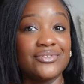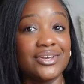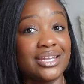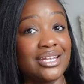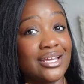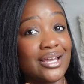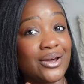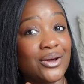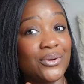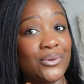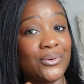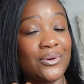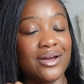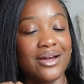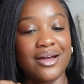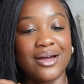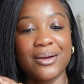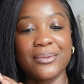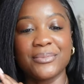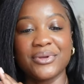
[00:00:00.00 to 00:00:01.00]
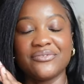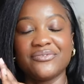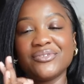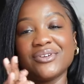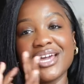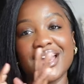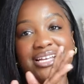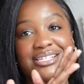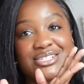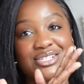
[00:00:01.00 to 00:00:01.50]
video. If you
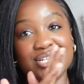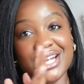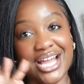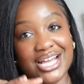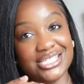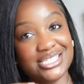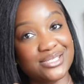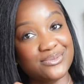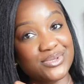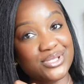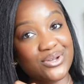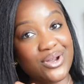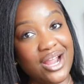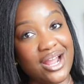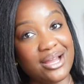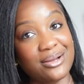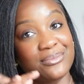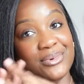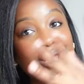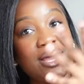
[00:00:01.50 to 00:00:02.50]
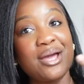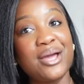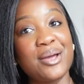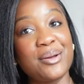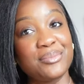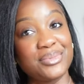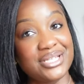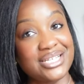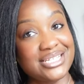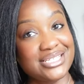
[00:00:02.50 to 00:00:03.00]
guys are not subscribed,
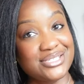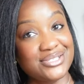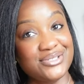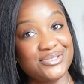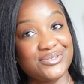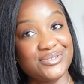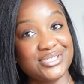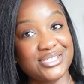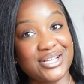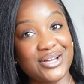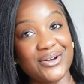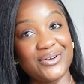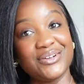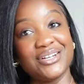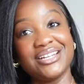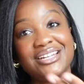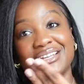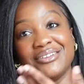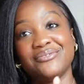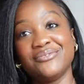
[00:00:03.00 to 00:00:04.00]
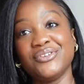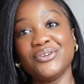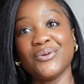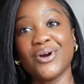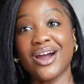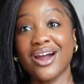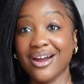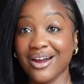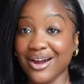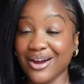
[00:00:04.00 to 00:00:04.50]
please do so, and if you
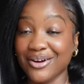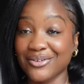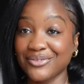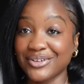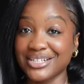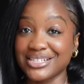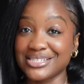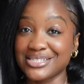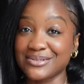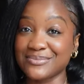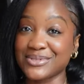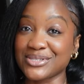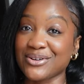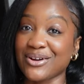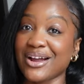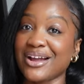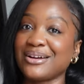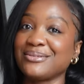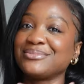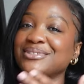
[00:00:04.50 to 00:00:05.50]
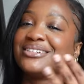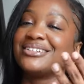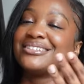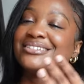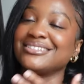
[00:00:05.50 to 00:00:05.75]
are already subscribed,